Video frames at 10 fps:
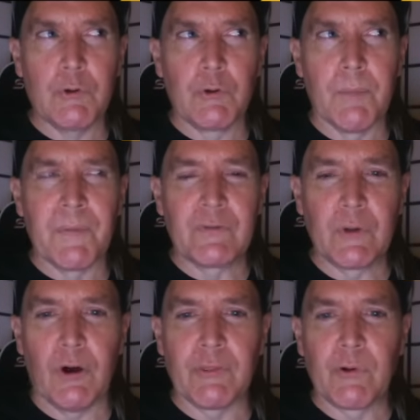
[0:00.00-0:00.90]
grew up in this
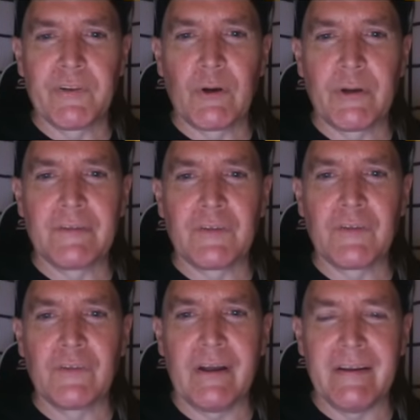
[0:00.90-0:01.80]
authoritarian
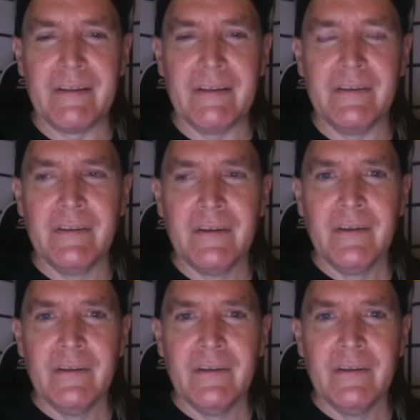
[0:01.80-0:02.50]
society